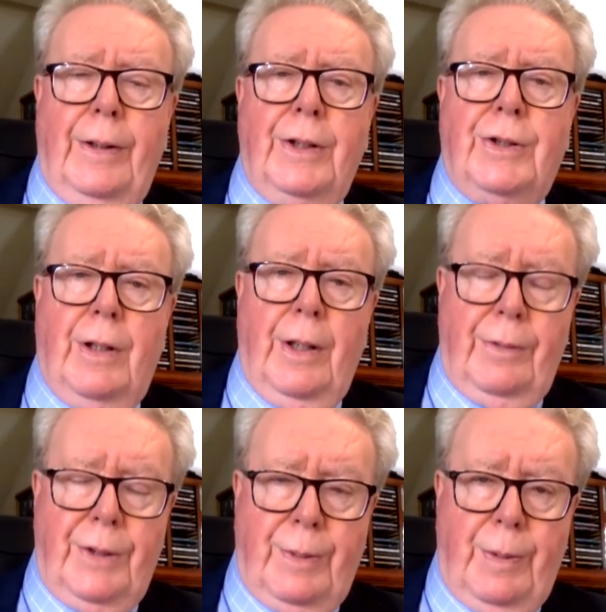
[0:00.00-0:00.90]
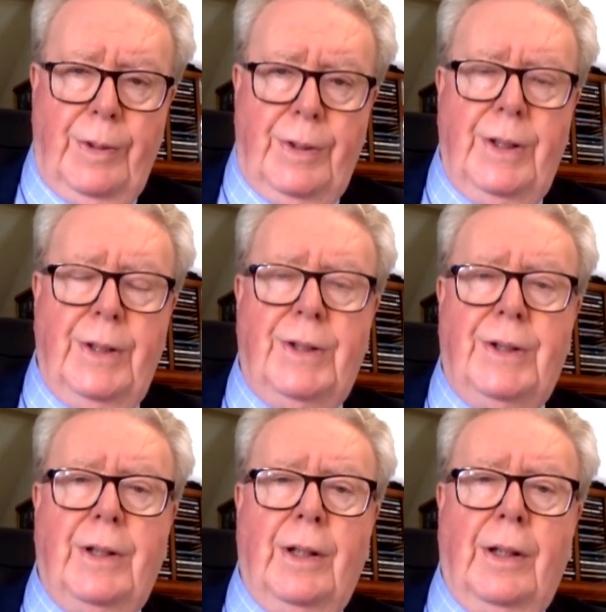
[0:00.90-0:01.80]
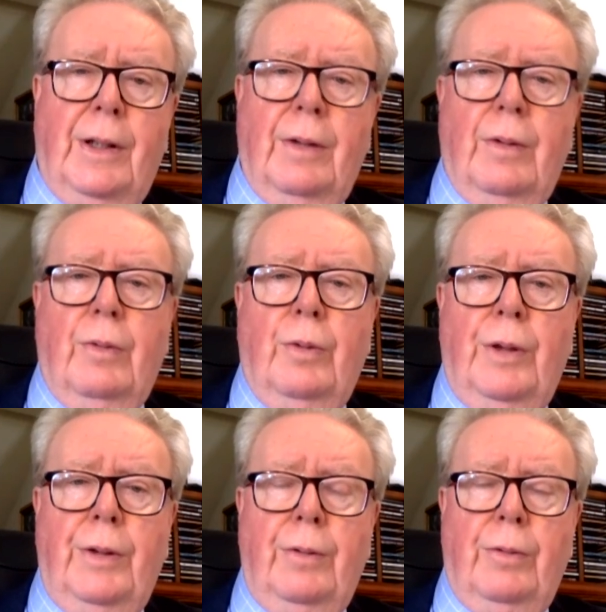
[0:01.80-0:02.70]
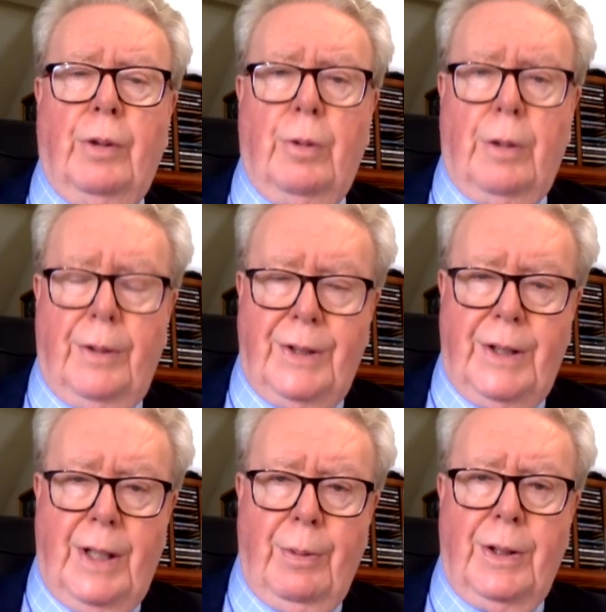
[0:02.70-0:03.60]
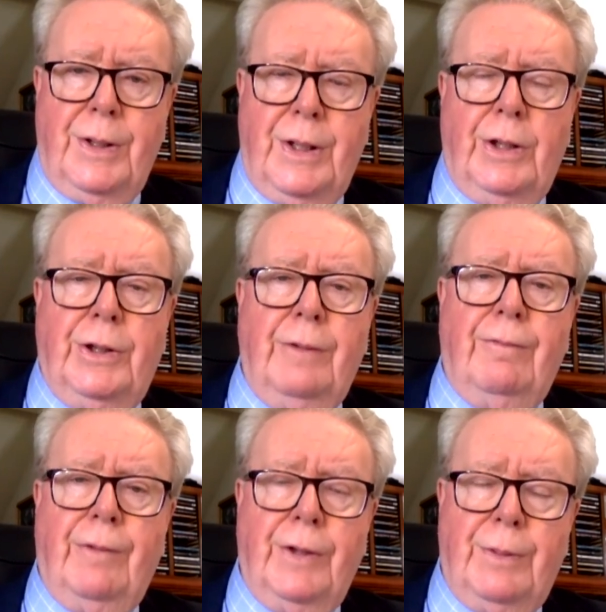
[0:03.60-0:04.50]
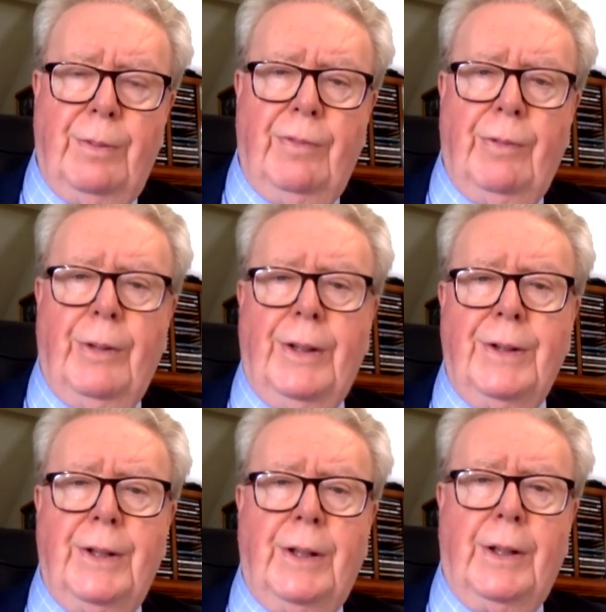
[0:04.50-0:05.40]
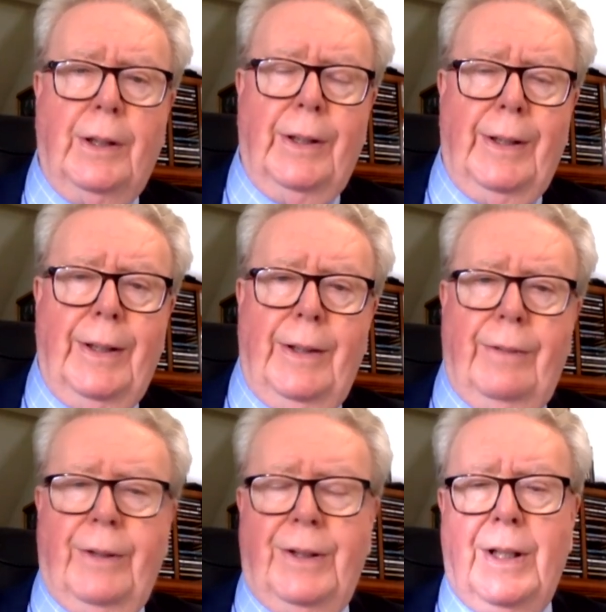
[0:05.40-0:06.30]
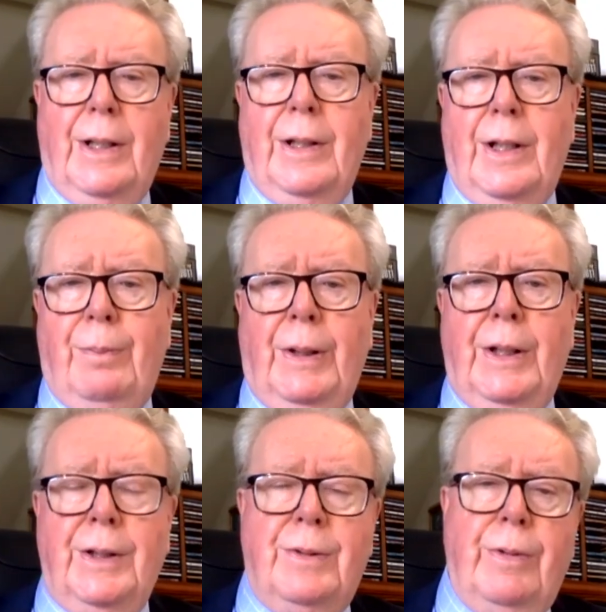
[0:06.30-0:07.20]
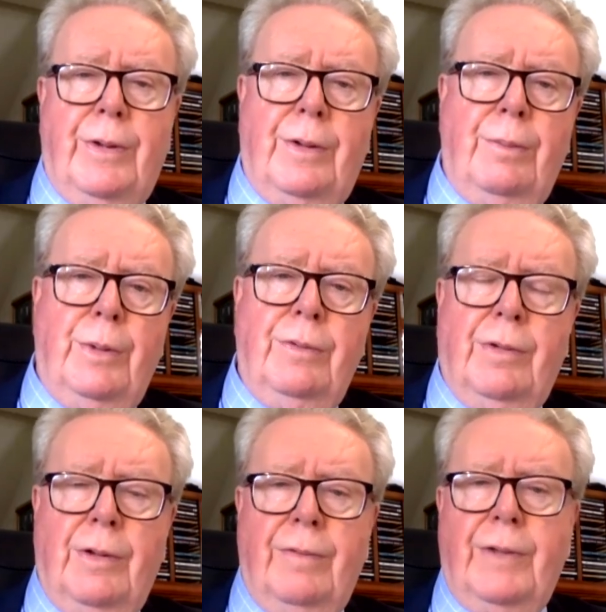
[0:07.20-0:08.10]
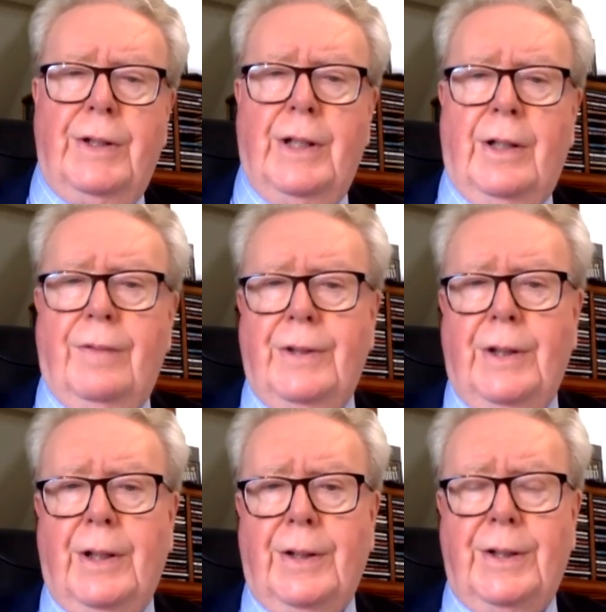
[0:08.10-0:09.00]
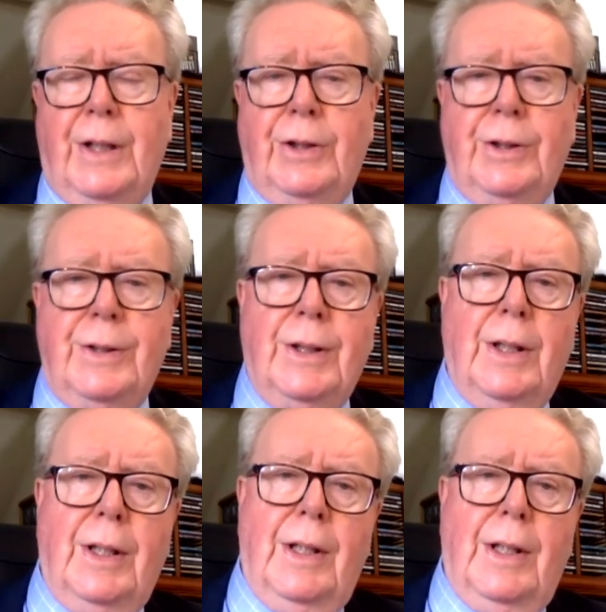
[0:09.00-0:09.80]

The Australian response is uh, we require a stabilisation first before we consider reset, and that begins with the removal of the tariffs and other sanctions